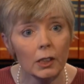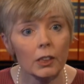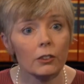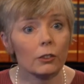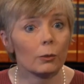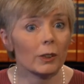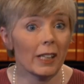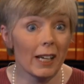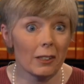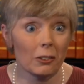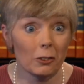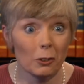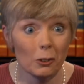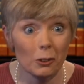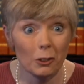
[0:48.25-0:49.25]
So, we will
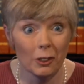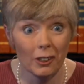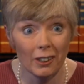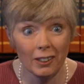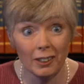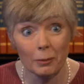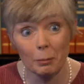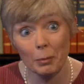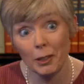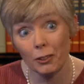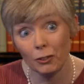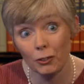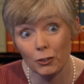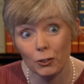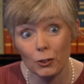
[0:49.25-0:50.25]
counsel uh,
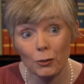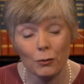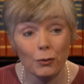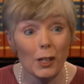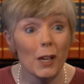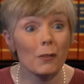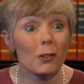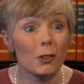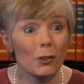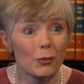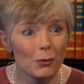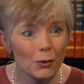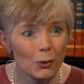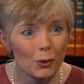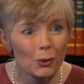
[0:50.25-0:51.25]
patients to flavor their
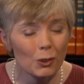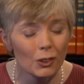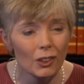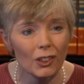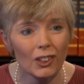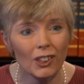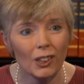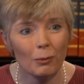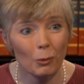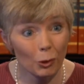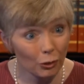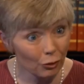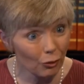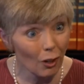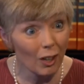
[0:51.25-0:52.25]
food more
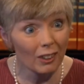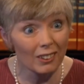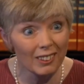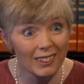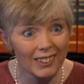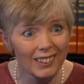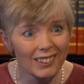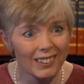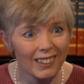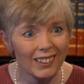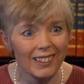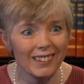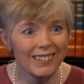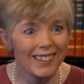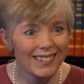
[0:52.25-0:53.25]
strongly,
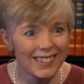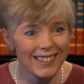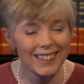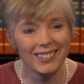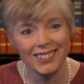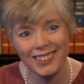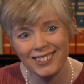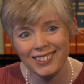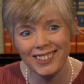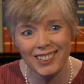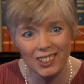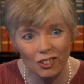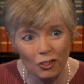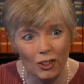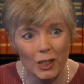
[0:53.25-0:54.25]
uh, that they can taste the
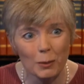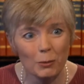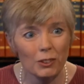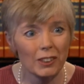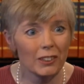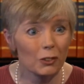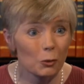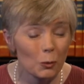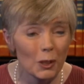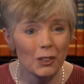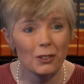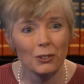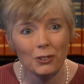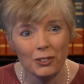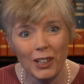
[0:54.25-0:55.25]
extremes like
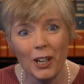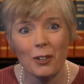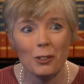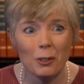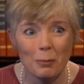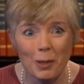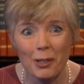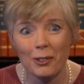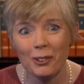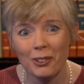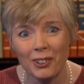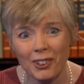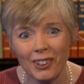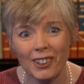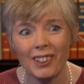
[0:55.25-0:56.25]
sweet or sour or bitter
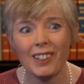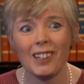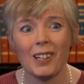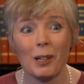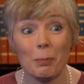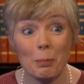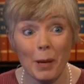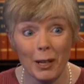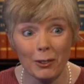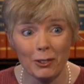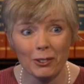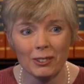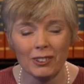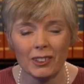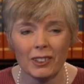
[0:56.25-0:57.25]
uh,
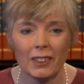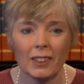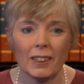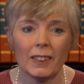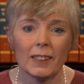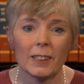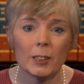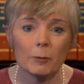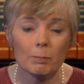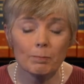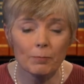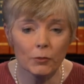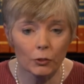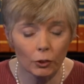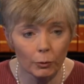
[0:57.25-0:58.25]
better. Um,
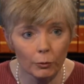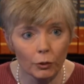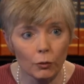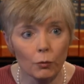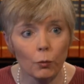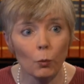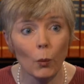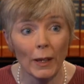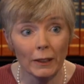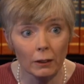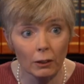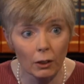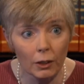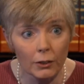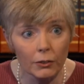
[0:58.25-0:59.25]
in terms of weight
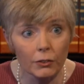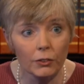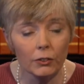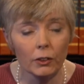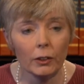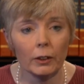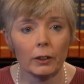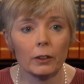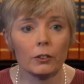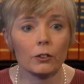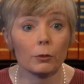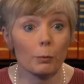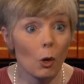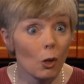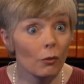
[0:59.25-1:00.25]
loss, uh,
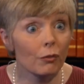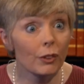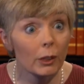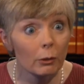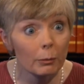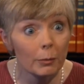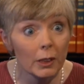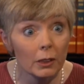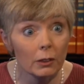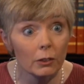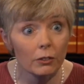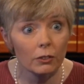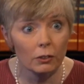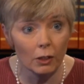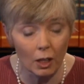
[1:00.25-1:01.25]
small frequent
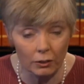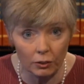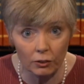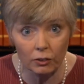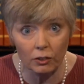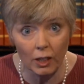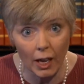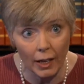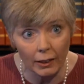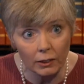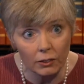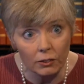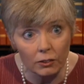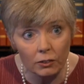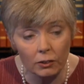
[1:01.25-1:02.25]
meals, lots of
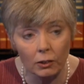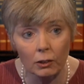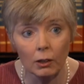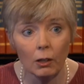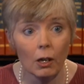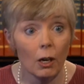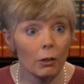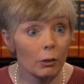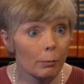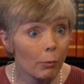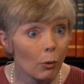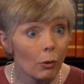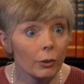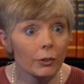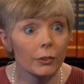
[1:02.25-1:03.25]
snacks uh, are
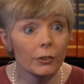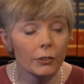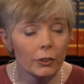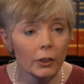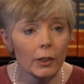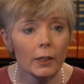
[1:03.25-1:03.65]
important.